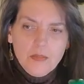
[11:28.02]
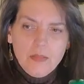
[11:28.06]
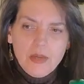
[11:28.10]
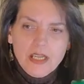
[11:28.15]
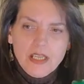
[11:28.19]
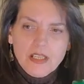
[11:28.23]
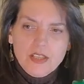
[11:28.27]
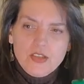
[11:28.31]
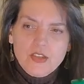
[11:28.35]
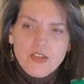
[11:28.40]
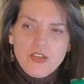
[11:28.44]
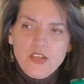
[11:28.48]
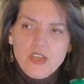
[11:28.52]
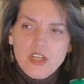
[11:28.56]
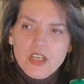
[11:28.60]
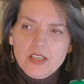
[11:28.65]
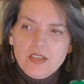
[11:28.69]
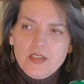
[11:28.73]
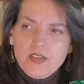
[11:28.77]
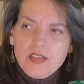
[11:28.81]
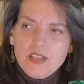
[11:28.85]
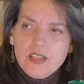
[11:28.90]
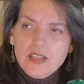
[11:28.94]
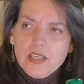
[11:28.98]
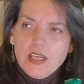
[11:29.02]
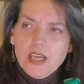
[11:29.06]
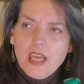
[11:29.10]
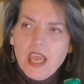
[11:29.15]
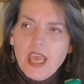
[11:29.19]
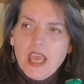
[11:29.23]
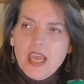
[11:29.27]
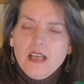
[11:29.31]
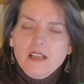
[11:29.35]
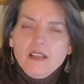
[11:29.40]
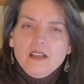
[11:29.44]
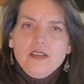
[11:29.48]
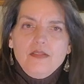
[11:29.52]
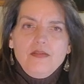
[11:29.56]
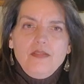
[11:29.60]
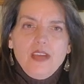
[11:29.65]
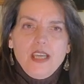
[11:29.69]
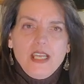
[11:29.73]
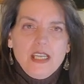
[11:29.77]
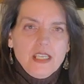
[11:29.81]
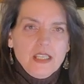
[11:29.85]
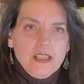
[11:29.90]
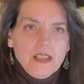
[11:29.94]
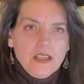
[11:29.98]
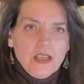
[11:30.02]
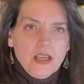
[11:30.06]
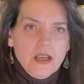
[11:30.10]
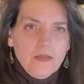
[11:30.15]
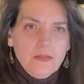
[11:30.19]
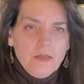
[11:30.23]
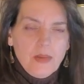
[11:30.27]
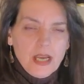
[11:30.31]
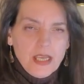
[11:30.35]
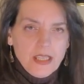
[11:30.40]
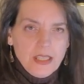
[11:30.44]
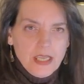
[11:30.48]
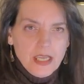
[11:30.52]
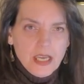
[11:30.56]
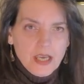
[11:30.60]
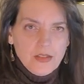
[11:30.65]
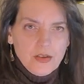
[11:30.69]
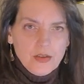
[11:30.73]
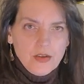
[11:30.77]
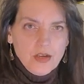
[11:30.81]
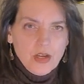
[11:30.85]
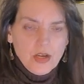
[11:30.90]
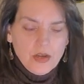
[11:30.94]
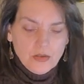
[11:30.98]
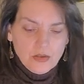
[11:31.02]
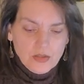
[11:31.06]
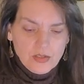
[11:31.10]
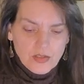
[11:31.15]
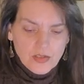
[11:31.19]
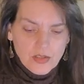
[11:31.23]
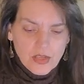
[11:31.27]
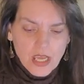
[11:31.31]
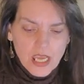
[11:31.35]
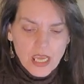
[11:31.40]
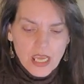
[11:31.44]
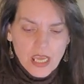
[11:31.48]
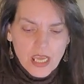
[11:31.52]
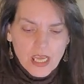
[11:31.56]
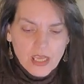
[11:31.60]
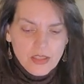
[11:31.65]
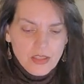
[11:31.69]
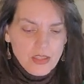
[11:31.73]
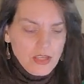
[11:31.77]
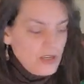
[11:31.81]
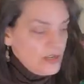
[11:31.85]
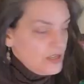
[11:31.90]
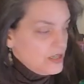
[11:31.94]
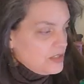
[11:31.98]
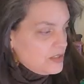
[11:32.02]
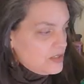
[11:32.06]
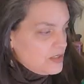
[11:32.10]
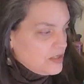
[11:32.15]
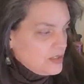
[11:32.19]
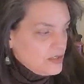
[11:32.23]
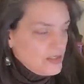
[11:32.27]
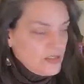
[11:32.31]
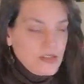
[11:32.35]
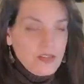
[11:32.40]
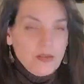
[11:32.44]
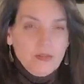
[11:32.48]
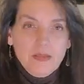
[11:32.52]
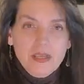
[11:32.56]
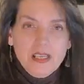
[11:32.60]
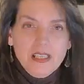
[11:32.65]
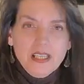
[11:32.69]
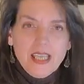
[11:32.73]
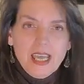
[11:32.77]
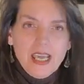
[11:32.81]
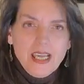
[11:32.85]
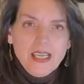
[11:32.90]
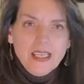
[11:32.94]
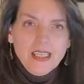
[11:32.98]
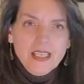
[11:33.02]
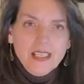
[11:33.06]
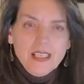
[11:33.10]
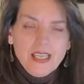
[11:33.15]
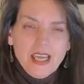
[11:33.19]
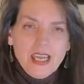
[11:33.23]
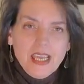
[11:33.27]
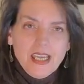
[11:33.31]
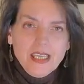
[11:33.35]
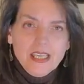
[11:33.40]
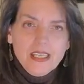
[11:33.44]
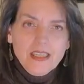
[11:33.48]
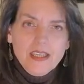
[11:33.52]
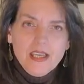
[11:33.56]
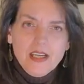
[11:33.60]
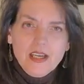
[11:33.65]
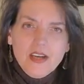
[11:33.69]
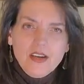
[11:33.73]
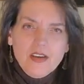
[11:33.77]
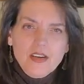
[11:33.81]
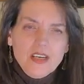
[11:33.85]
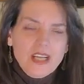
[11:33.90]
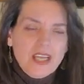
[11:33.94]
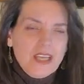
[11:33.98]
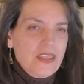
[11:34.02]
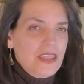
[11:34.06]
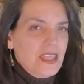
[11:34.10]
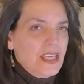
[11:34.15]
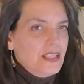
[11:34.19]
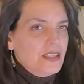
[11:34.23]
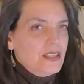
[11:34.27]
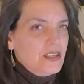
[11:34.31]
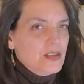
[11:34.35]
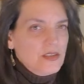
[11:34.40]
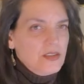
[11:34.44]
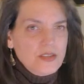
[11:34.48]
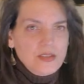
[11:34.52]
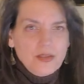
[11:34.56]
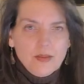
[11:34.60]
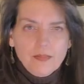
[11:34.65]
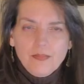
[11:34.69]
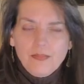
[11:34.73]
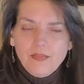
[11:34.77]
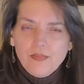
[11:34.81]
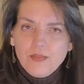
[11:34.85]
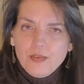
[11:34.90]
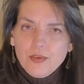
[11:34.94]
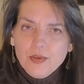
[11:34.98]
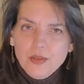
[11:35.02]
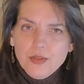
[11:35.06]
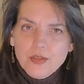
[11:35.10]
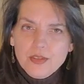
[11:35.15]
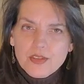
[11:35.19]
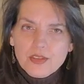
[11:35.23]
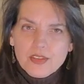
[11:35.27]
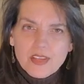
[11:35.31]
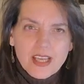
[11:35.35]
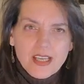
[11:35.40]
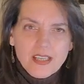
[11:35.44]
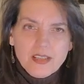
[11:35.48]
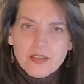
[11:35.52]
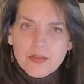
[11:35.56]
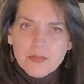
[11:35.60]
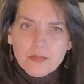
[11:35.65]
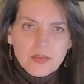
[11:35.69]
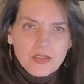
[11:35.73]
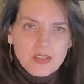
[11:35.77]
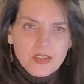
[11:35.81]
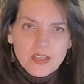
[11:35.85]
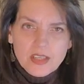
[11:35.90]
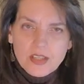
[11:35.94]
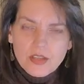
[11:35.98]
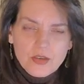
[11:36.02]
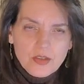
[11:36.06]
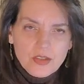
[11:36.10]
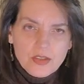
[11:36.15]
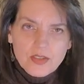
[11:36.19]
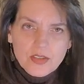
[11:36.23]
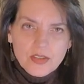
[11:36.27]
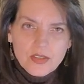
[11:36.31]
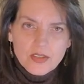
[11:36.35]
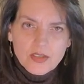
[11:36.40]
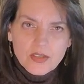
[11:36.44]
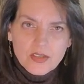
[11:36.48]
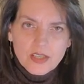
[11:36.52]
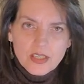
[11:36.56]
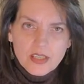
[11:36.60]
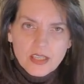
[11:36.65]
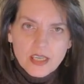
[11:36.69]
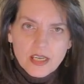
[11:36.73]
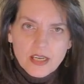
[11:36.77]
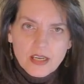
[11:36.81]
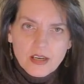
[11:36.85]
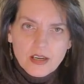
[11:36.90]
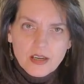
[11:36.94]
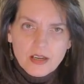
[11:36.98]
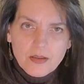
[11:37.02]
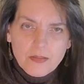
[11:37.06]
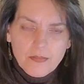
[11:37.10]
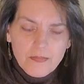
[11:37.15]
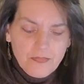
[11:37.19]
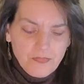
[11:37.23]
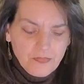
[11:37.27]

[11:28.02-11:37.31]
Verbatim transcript: But it's just elevated by the other notes. There is some ylang-ylang in there, and I think there's some fruits, like some citruses in there.